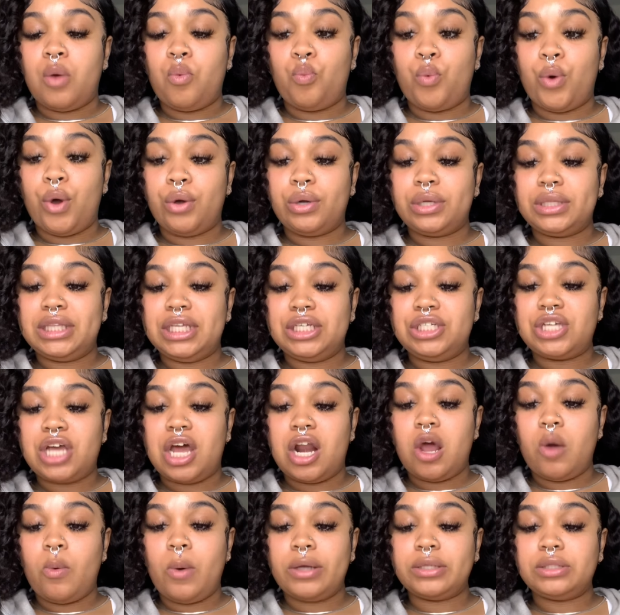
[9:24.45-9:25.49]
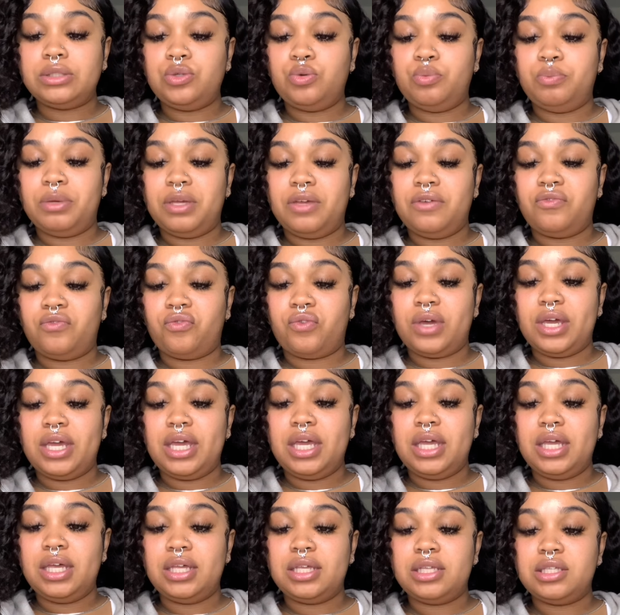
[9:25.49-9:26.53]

work, the shadow work, to be free,